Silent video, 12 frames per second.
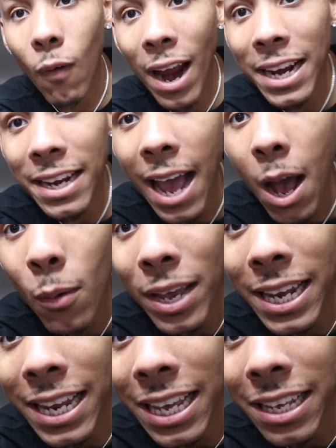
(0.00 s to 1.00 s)
Right now
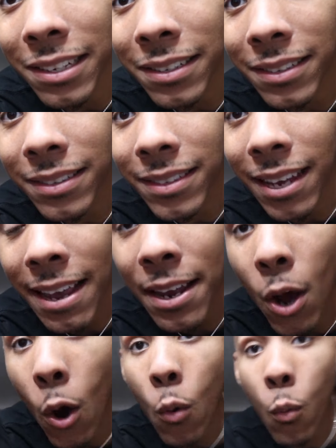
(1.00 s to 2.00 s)
it is
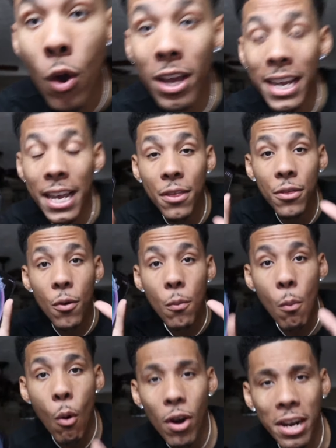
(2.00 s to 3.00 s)
ten oh one in the
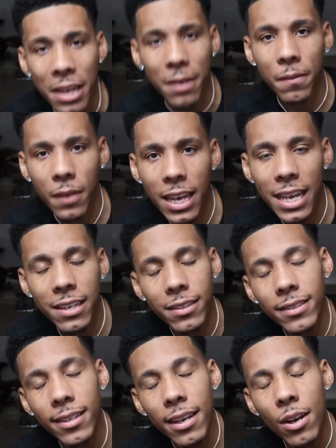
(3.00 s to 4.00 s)
morning. It
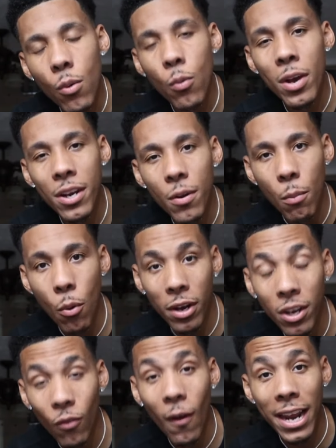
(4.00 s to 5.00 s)
is ten oh one in the
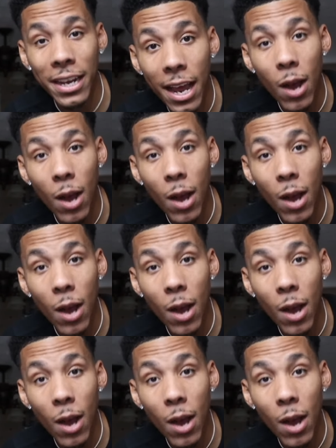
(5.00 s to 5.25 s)
morning right